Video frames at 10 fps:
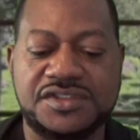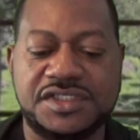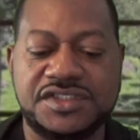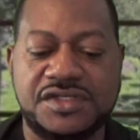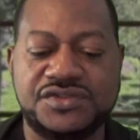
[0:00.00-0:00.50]

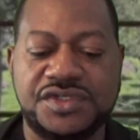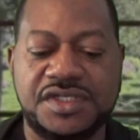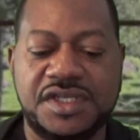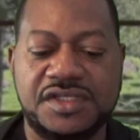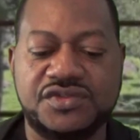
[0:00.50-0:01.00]
six hundred
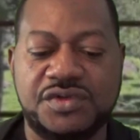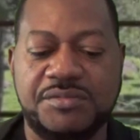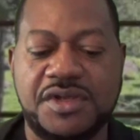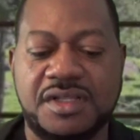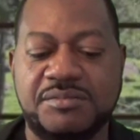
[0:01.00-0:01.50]
twenty
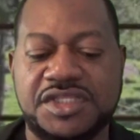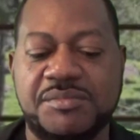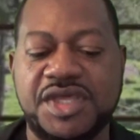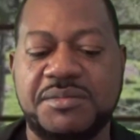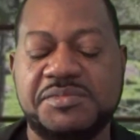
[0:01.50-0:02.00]
dollars. But the
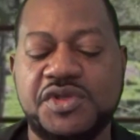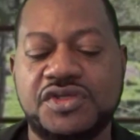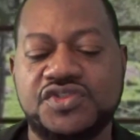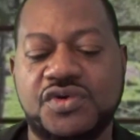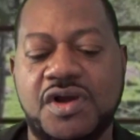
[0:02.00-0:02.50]
minimum you
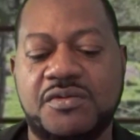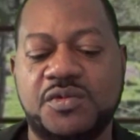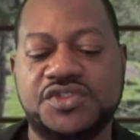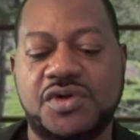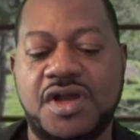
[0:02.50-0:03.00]
could draw,
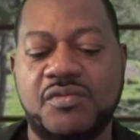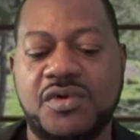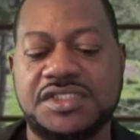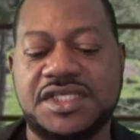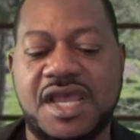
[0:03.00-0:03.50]
withdraw at
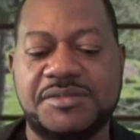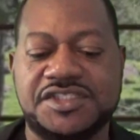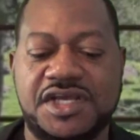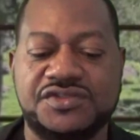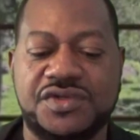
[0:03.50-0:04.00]
one time is
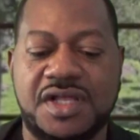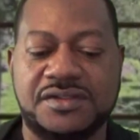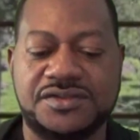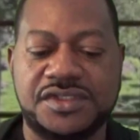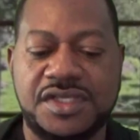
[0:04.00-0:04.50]
one hundred
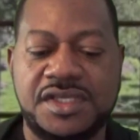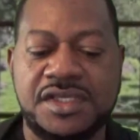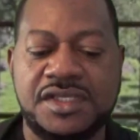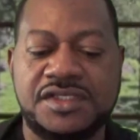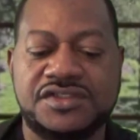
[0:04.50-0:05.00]
dollars.
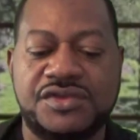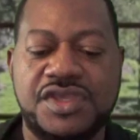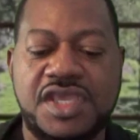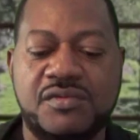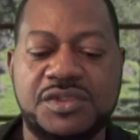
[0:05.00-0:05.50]
So you
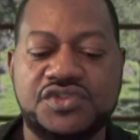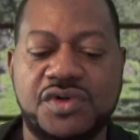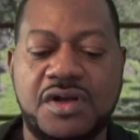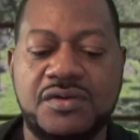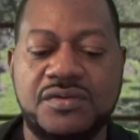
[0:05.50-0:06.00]
hit
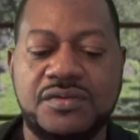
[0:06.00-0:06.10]
withdraw